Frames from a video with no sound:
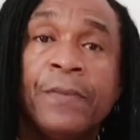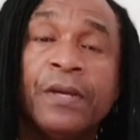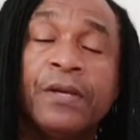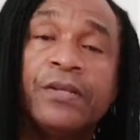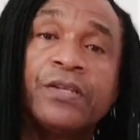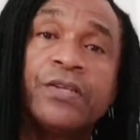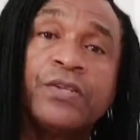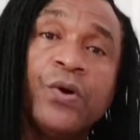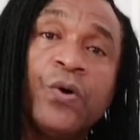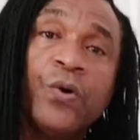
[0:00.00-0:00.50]

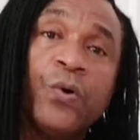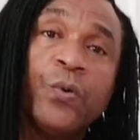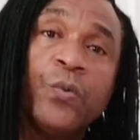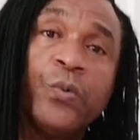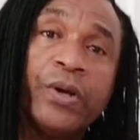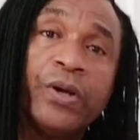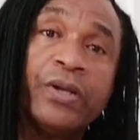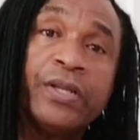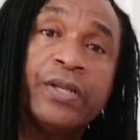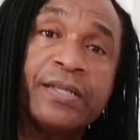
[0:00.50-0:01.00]
So
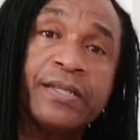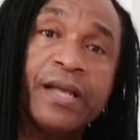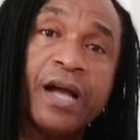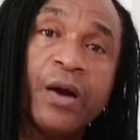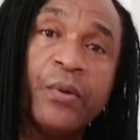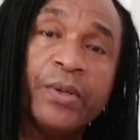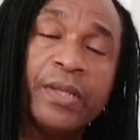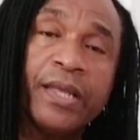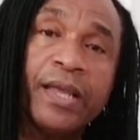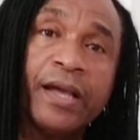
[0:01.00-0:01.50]
we're going to
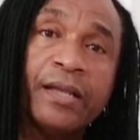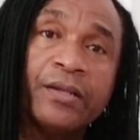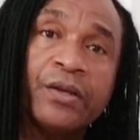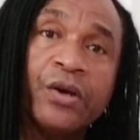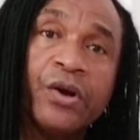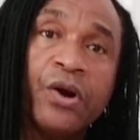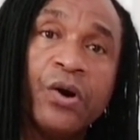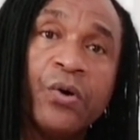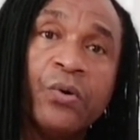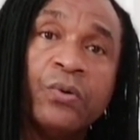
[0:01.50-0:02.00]
start with
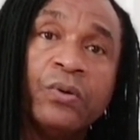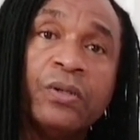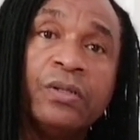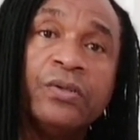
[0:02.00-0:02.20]
cat-cow.